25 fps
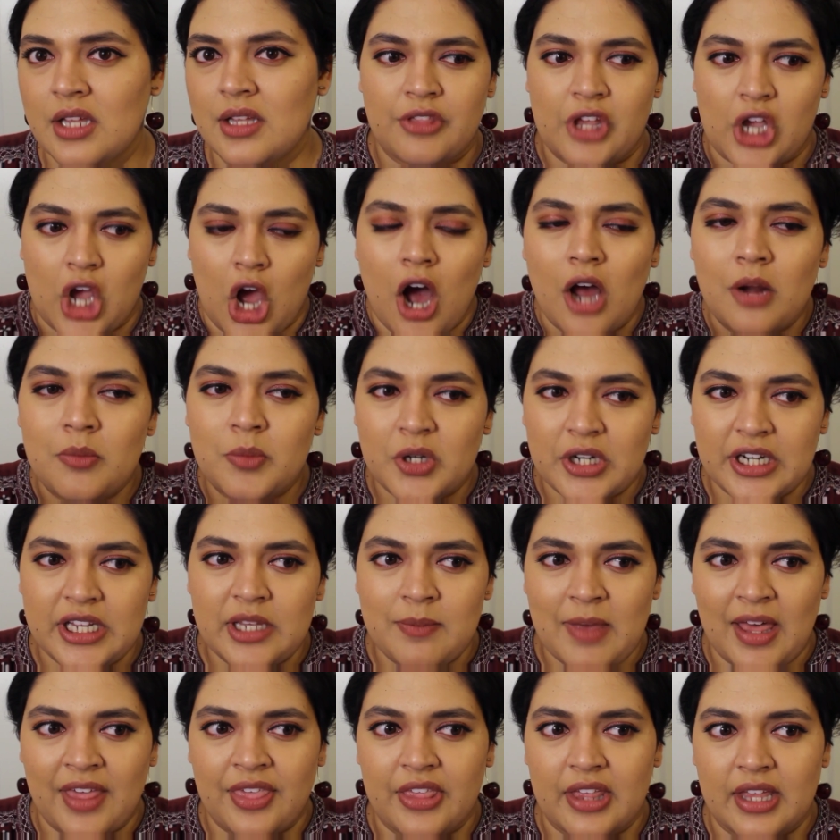The Konmari
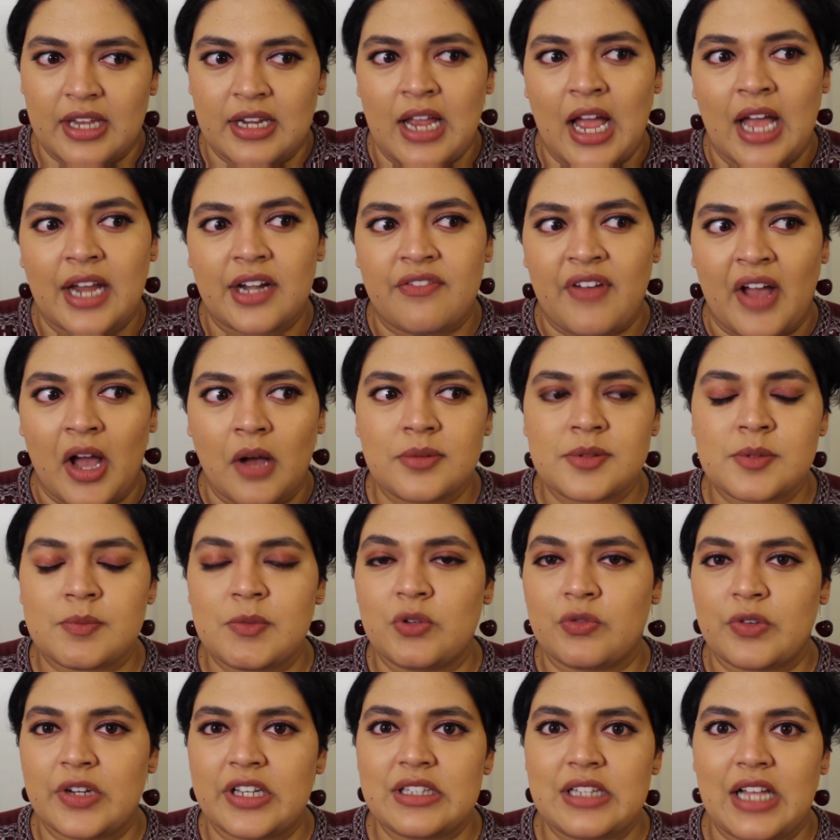method kind of helps
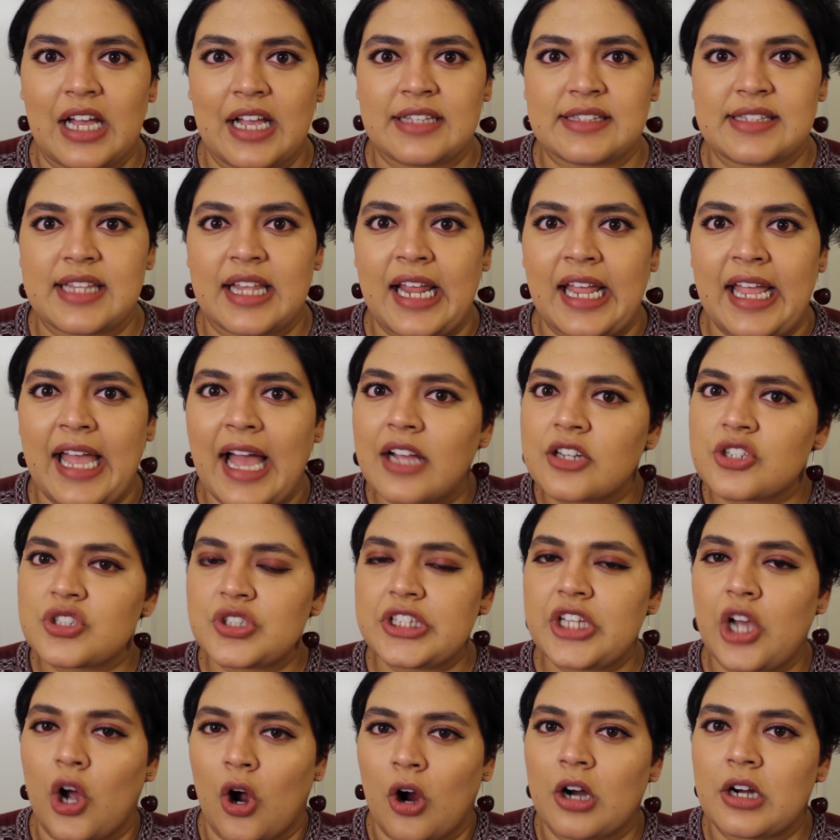me realize that I
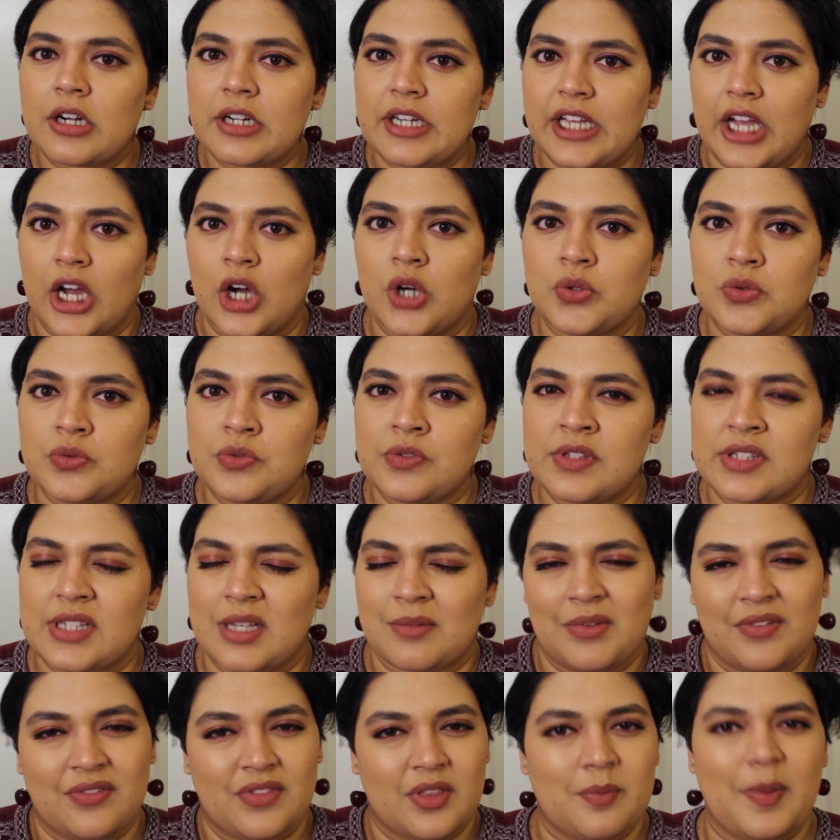actually already own
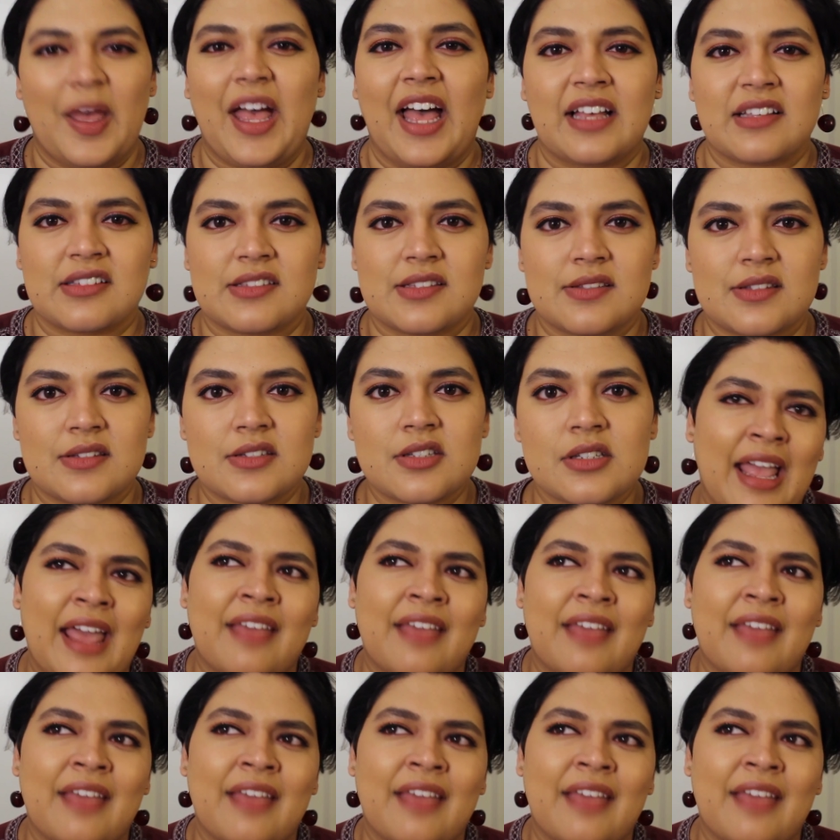some of the best.